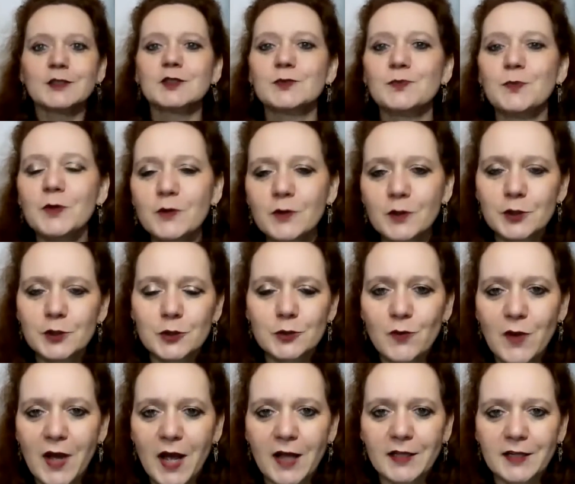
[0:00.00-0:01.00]

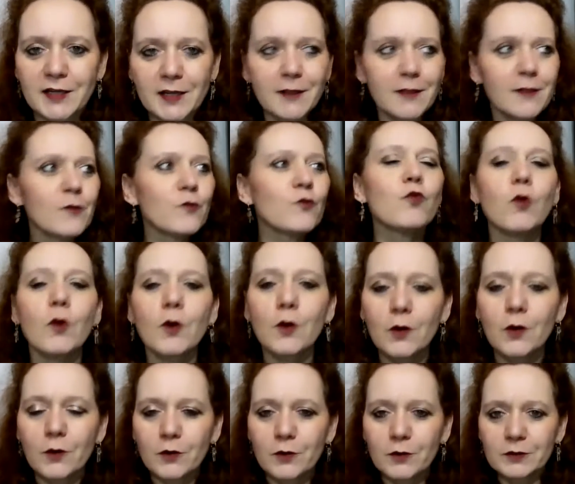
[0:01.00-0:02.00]
spirituality, the
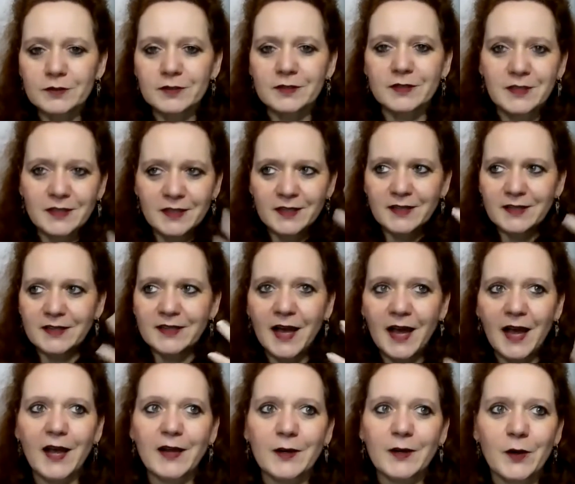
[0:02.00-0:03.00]
world
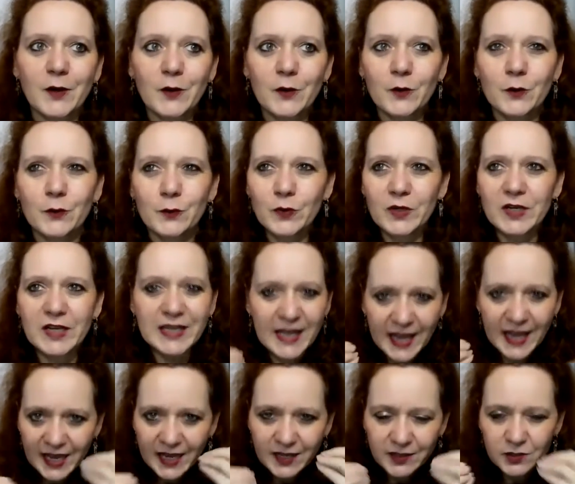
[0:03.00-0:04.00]
that we
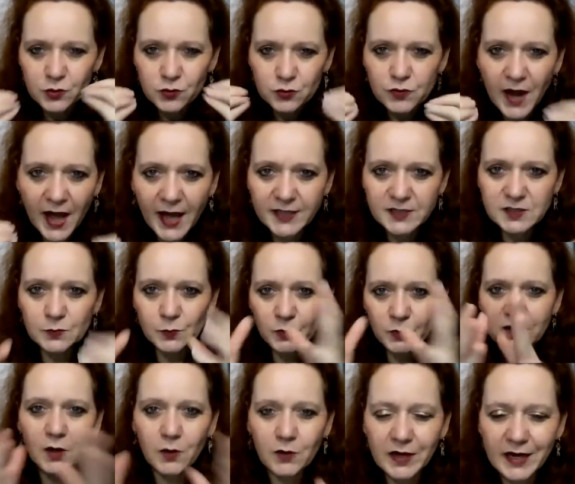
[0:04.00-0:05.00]
can't
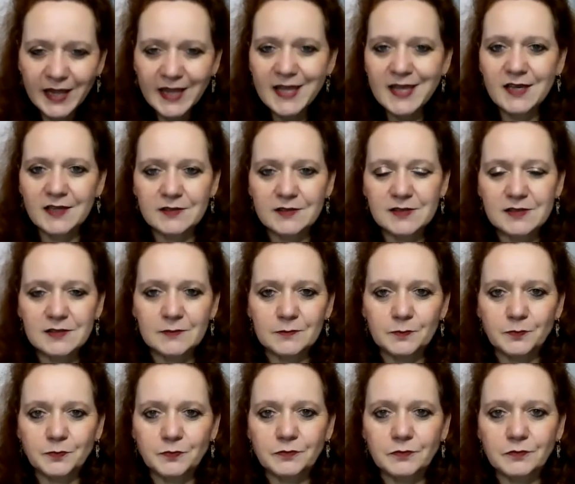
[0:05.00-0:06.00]
grasp with our
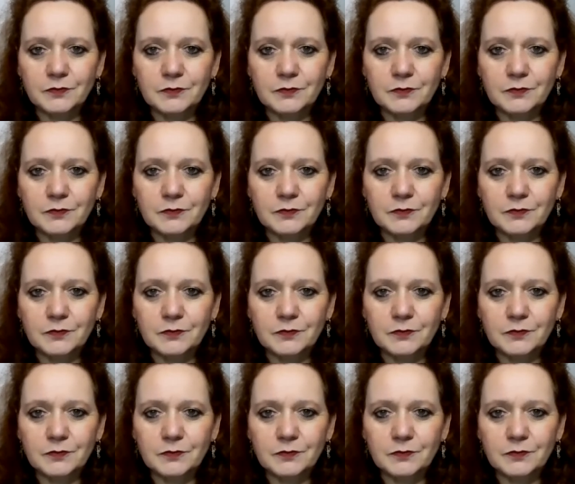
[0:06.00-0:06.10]
hands.